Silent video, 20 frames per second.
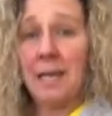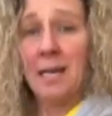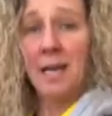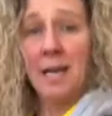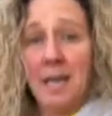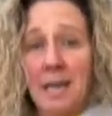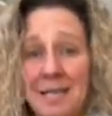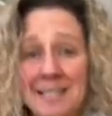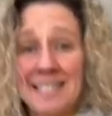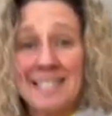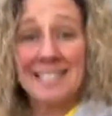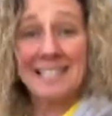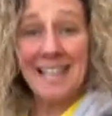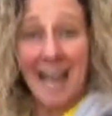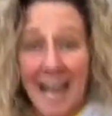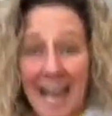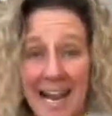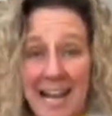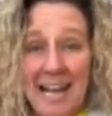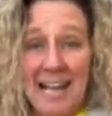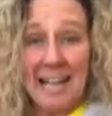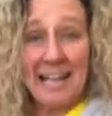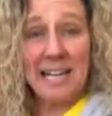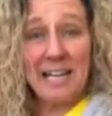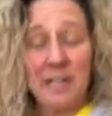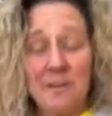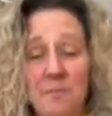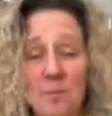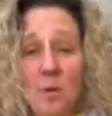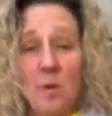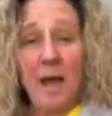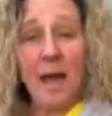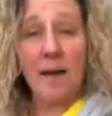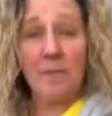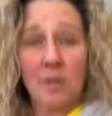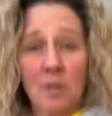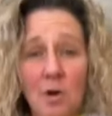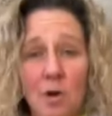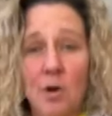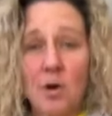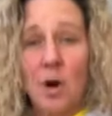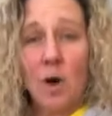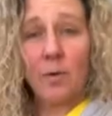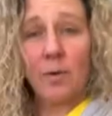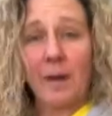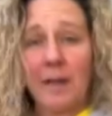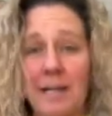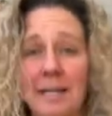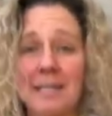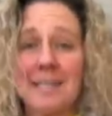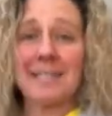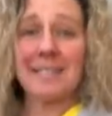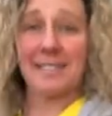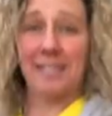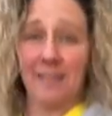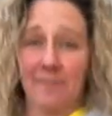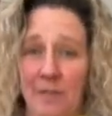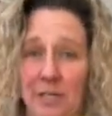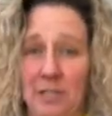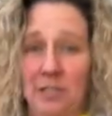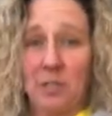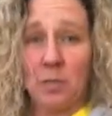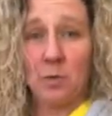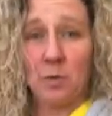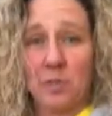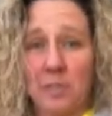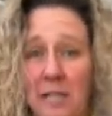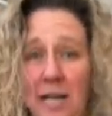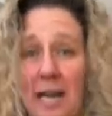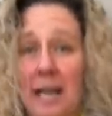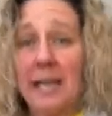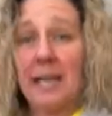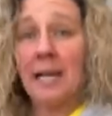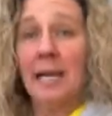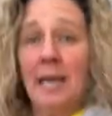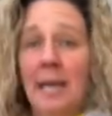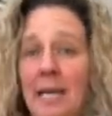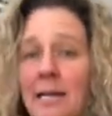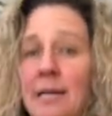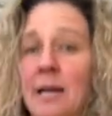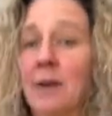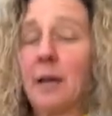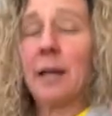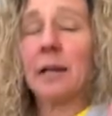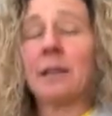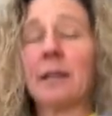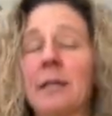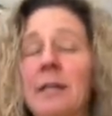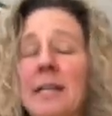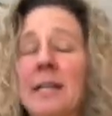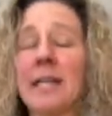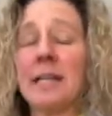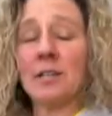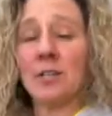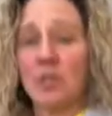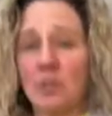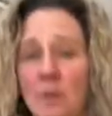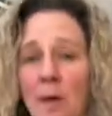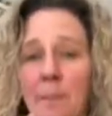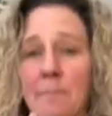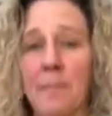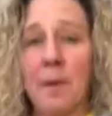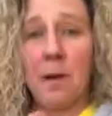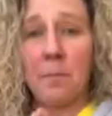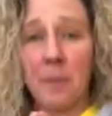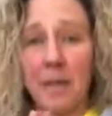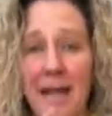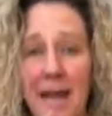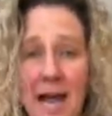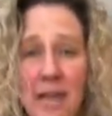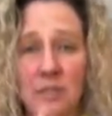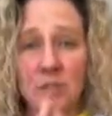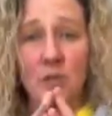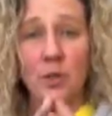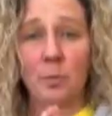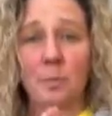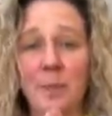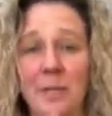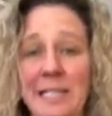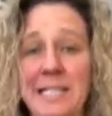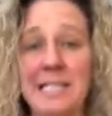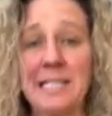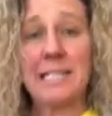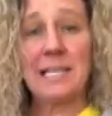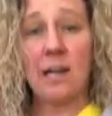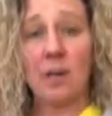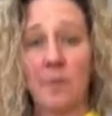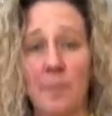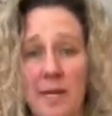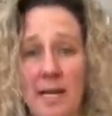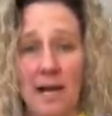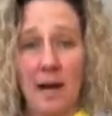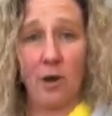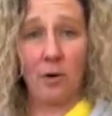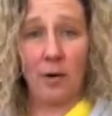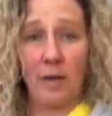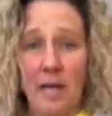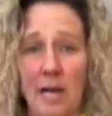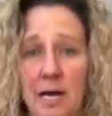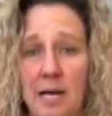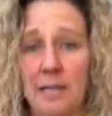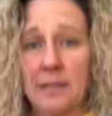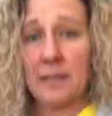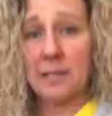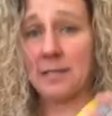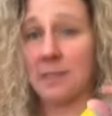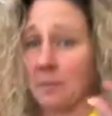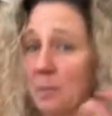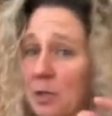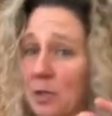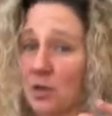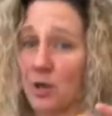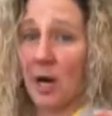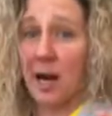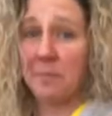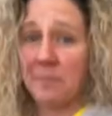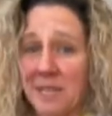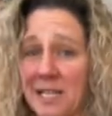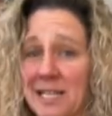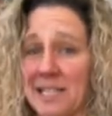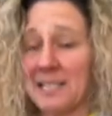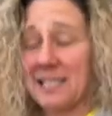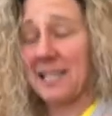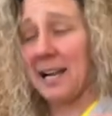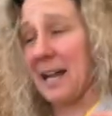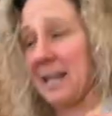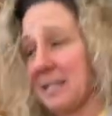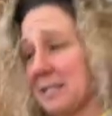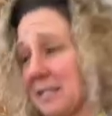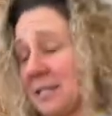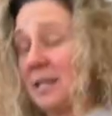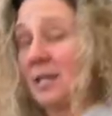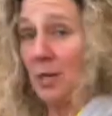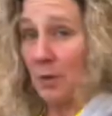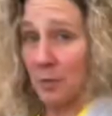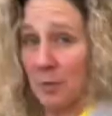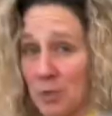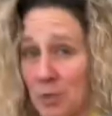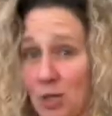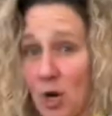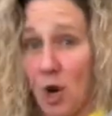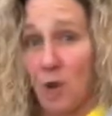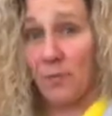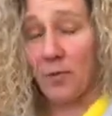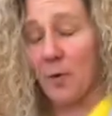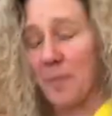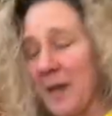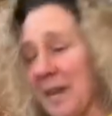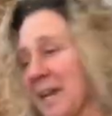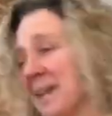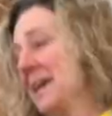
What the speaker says: Today, if you haven't heard already, is Giving Tuesday. Now, I'm going to ask you to please hear me out on this. I'm going to try and be concise, which is hard for me.